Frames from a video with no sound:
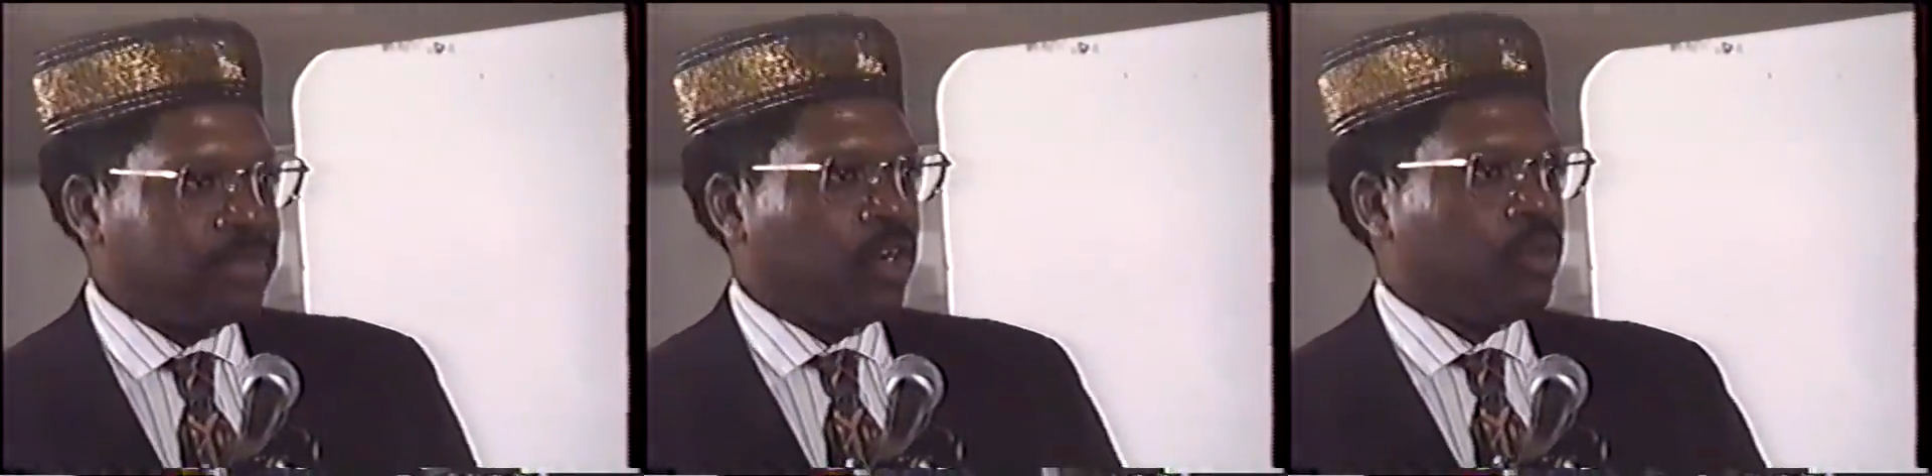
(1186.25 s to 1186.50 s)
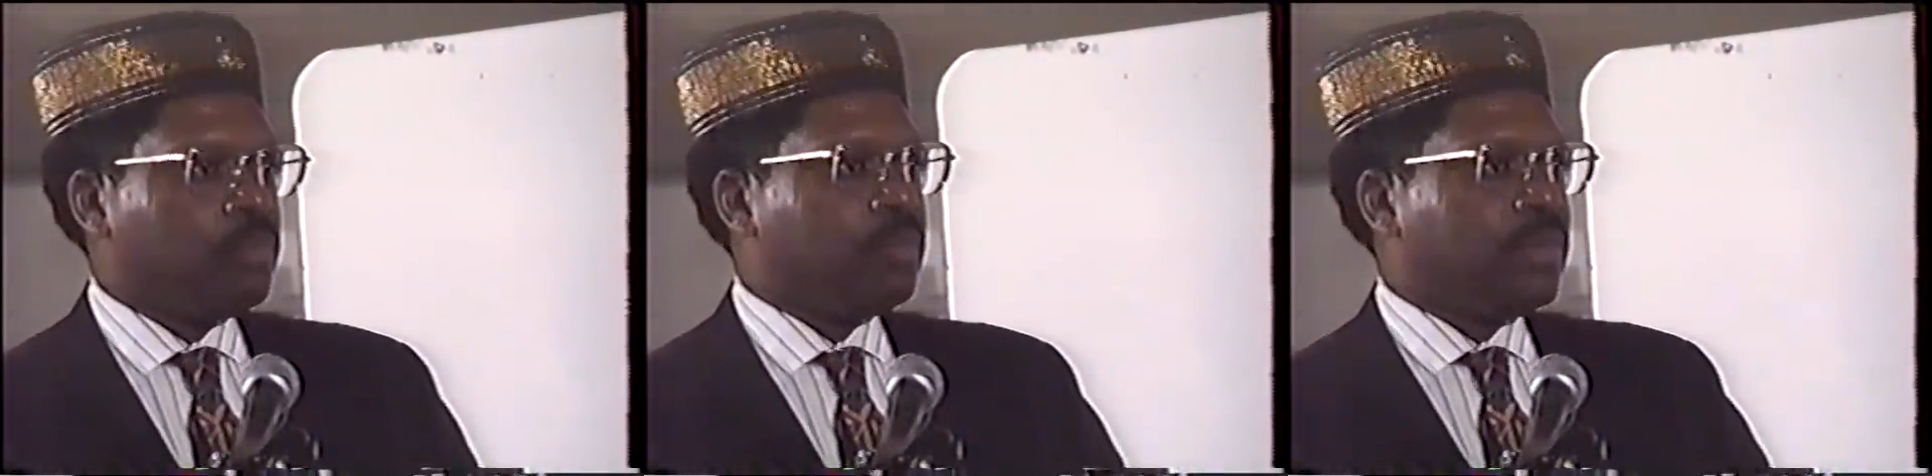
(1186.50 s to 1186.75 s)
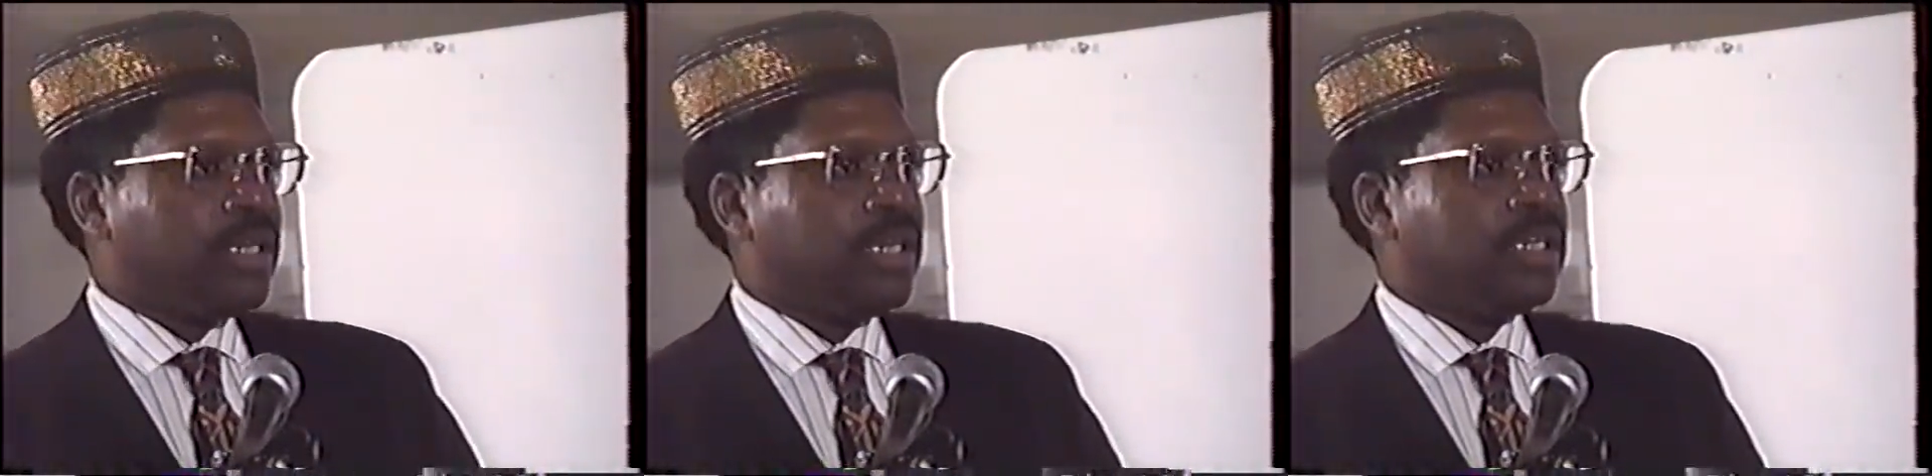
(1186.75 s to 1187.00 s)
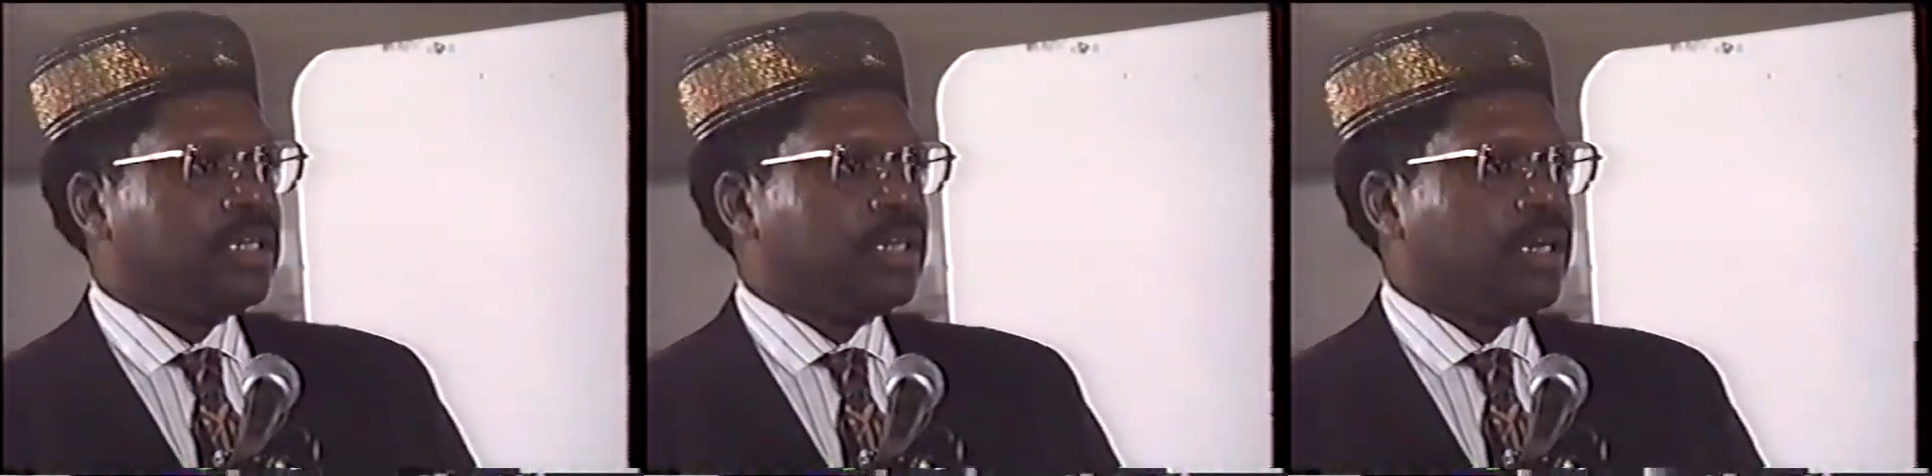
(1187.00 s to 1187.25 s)
Don't
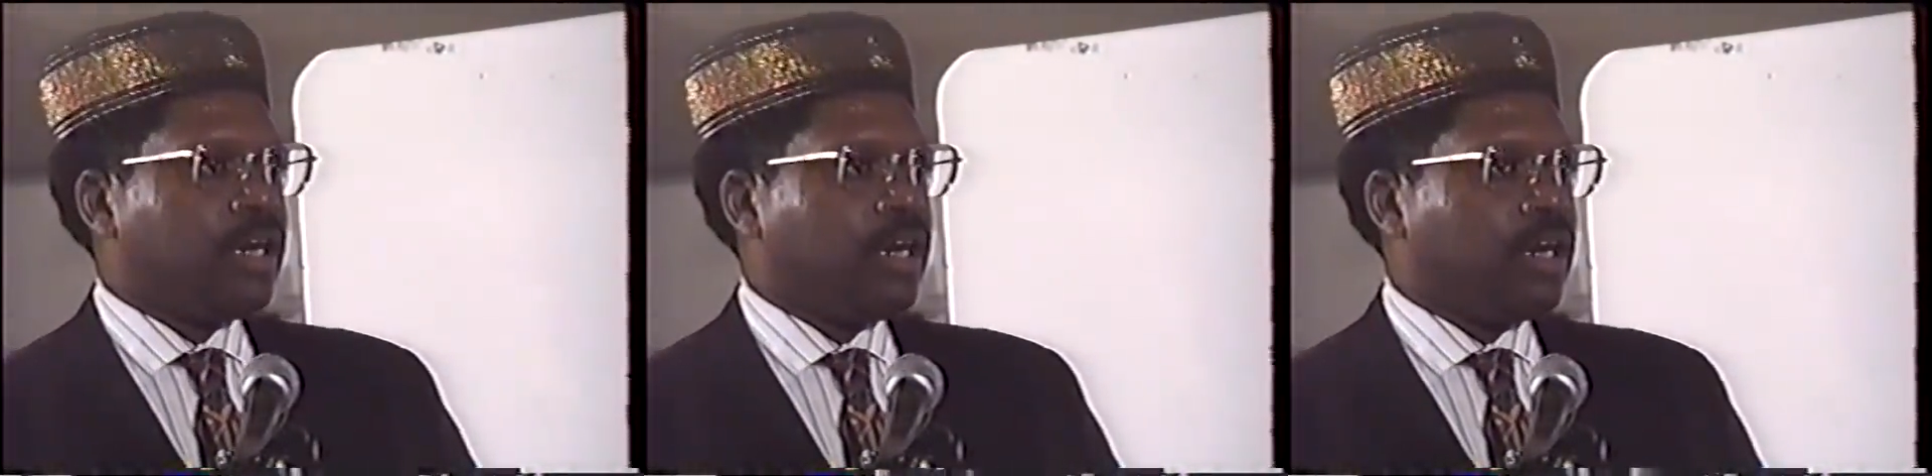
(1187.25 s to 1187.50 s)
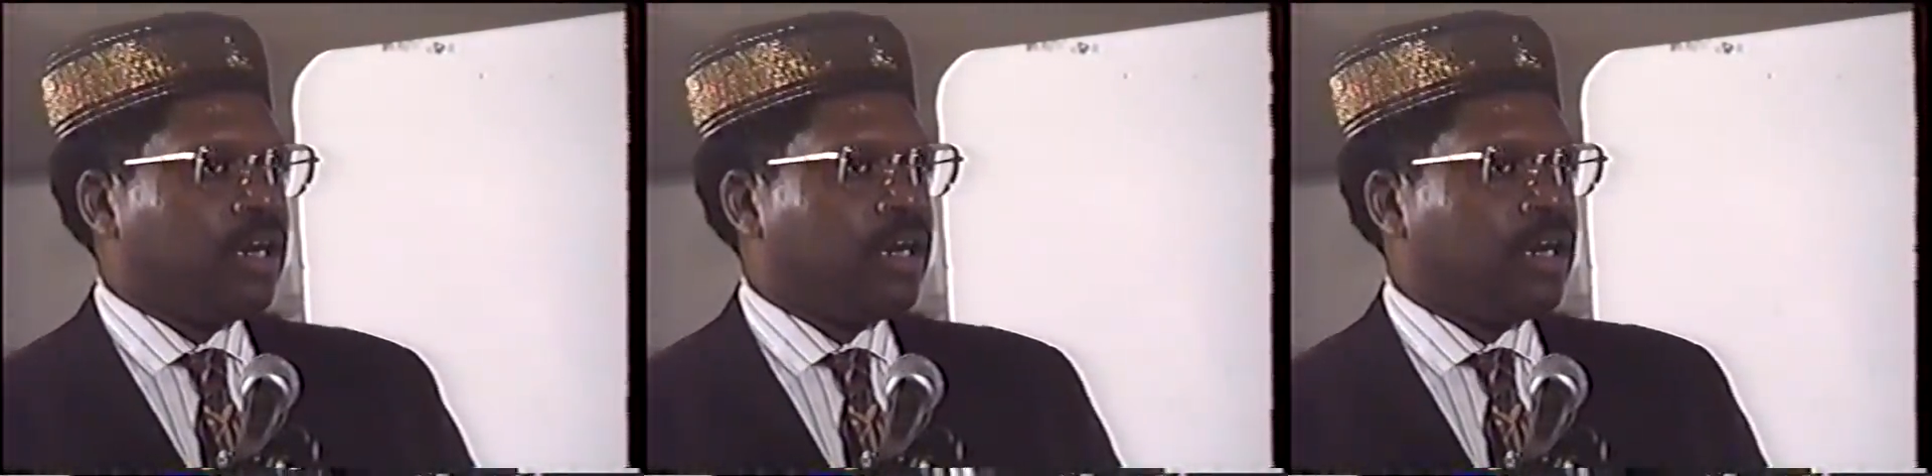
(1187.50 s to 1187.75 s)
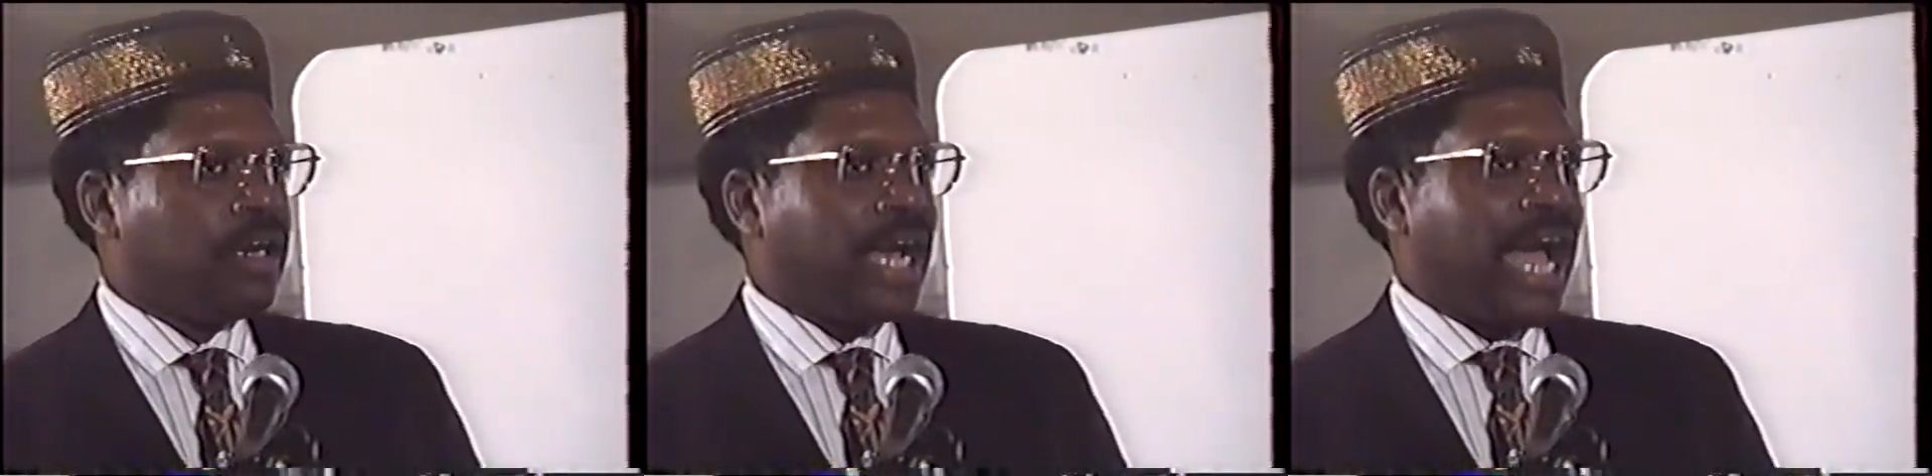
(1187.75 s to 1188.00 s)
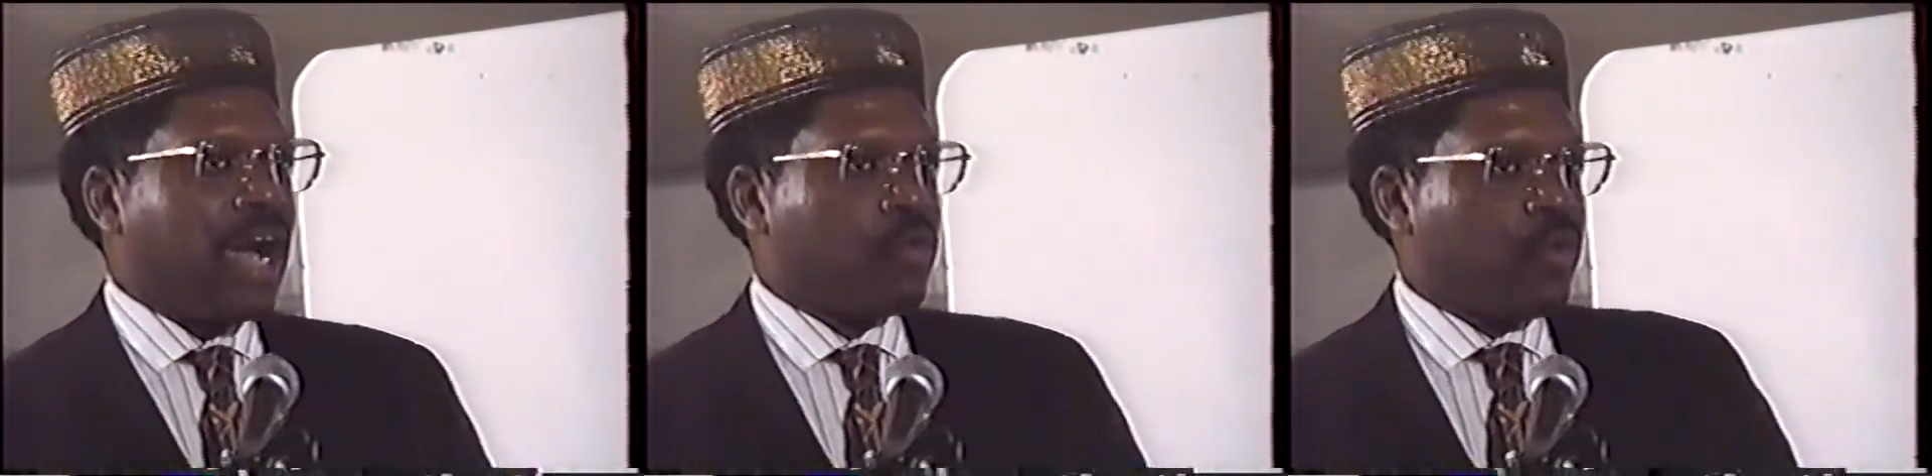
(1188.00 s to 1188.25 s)

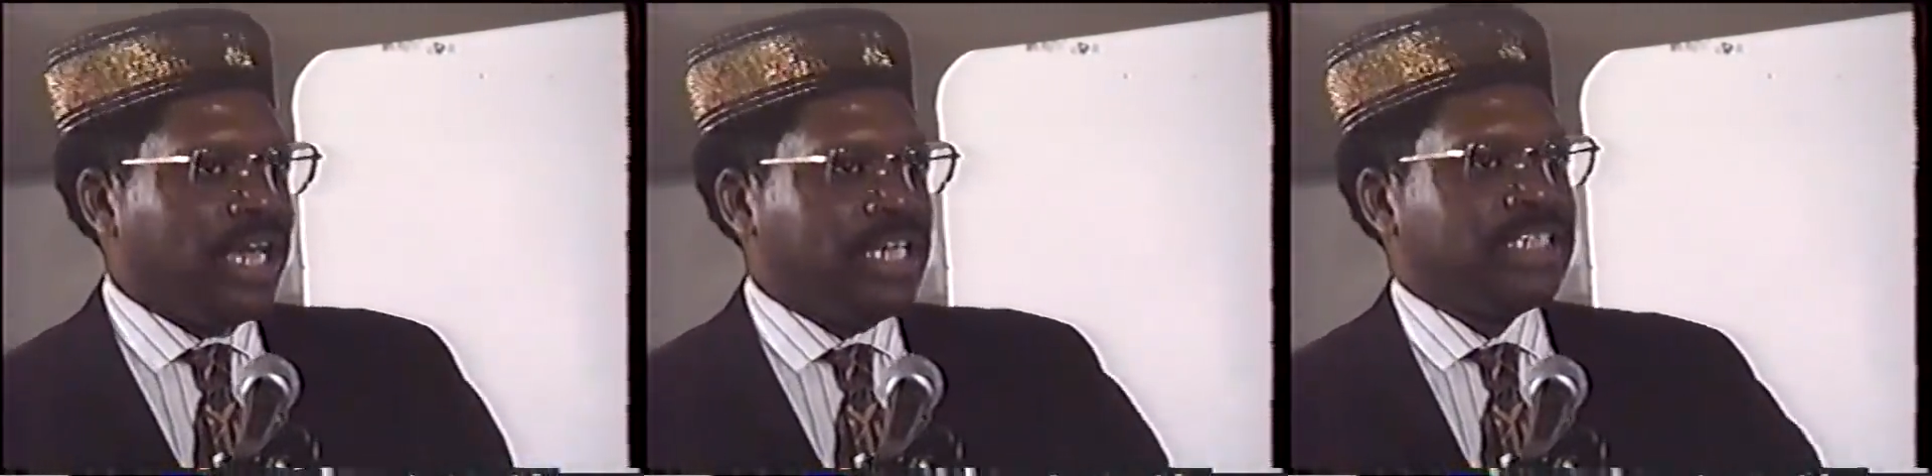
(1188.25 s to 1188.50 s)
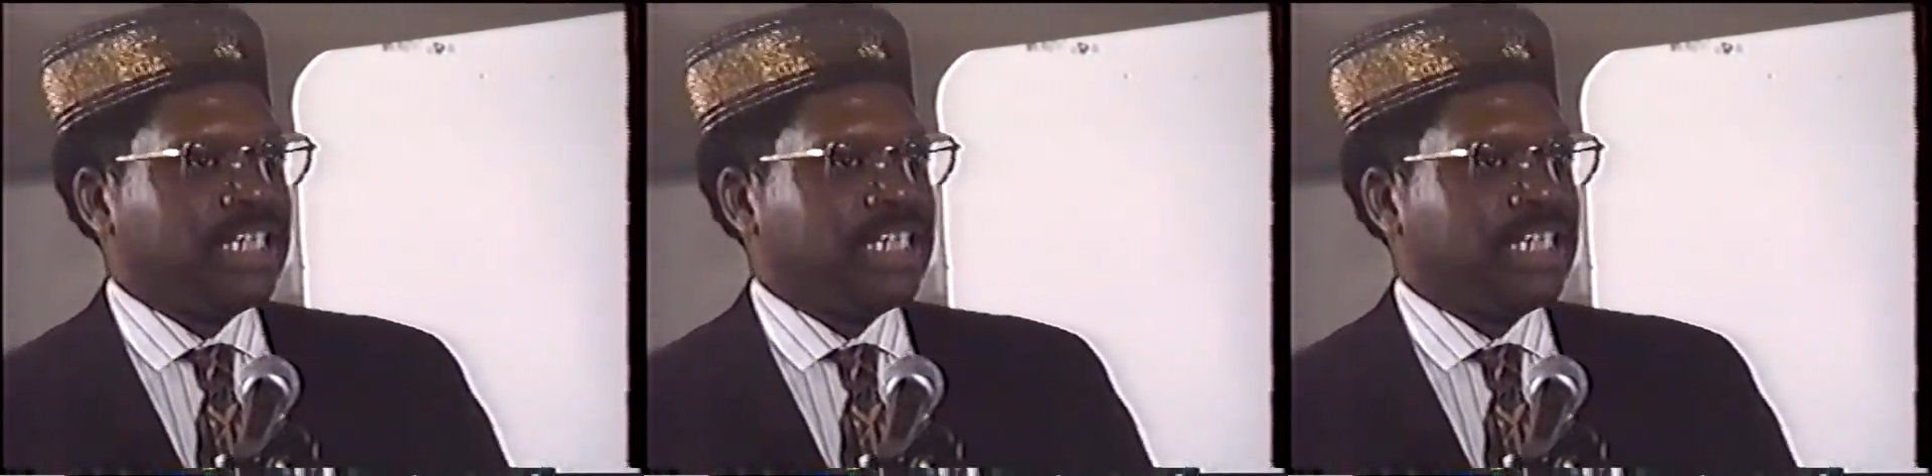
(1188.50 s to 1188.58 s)
outrage